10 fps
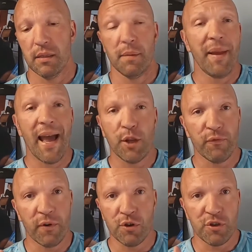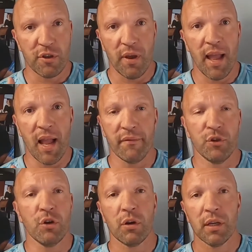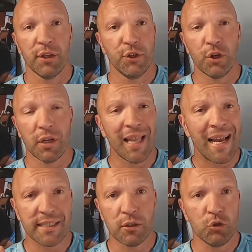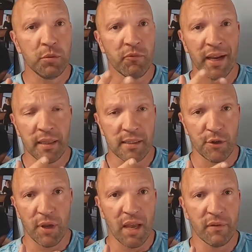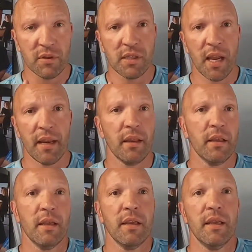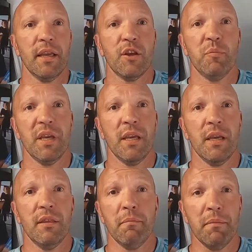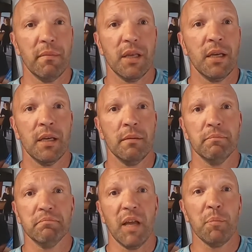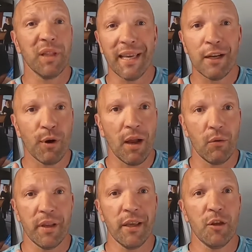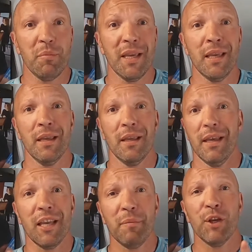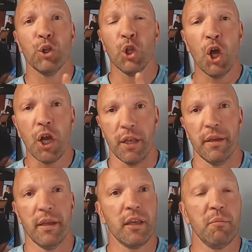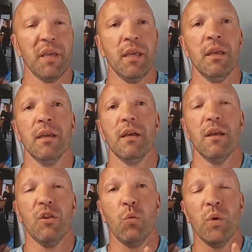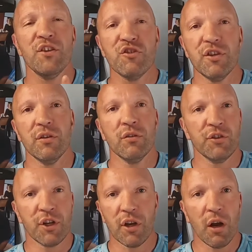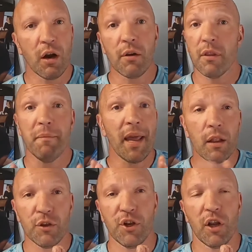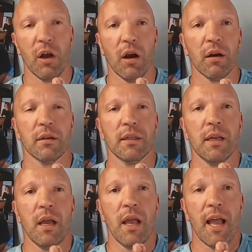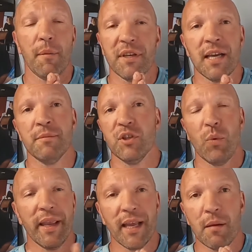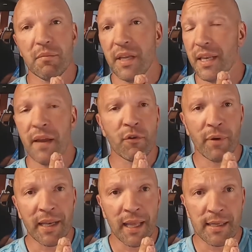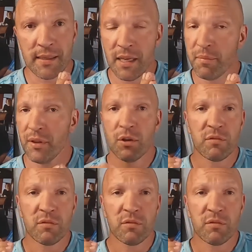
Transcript: the patio furniture that you have, your glass and aluminum railings that you have outside. It could be a playground. It could be your lawn. It could be the windshield on your car, the metal on your car. How many times you wake up, it never rained last night, but